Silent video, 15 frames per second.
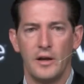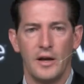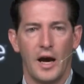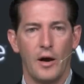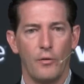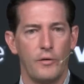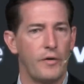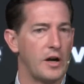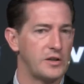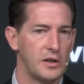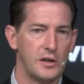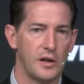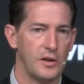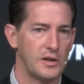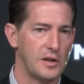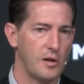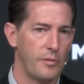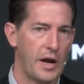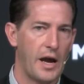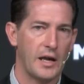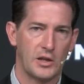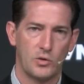Uh, we've actually done this in the
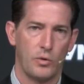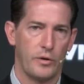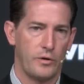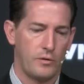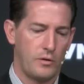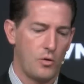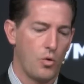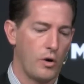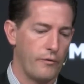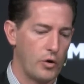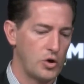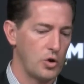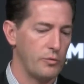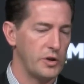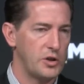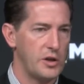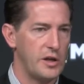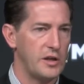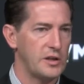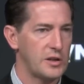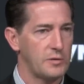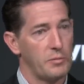past with core virtual
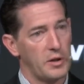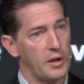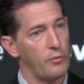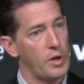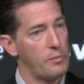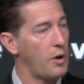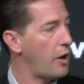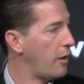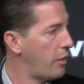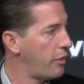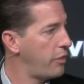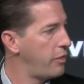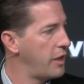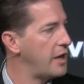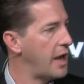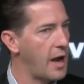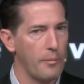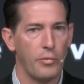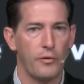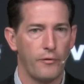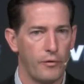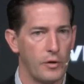machines, but then we bought ThinApp,
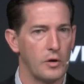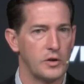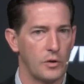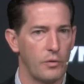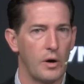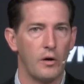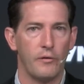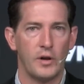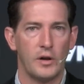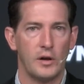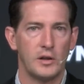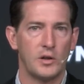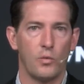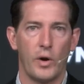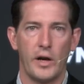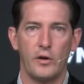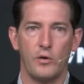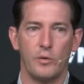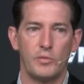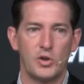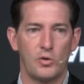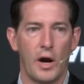for those aware of it. It's a way to
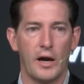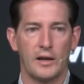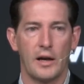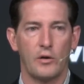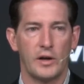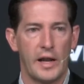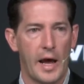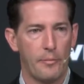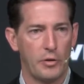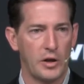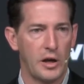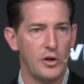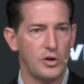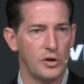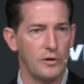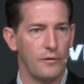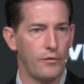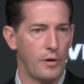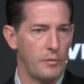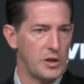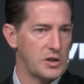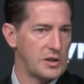abstract out an application
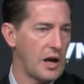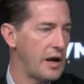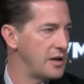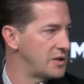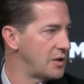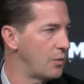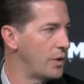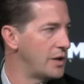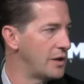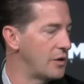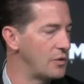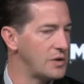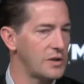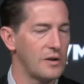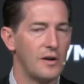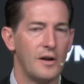from its ties to Windows.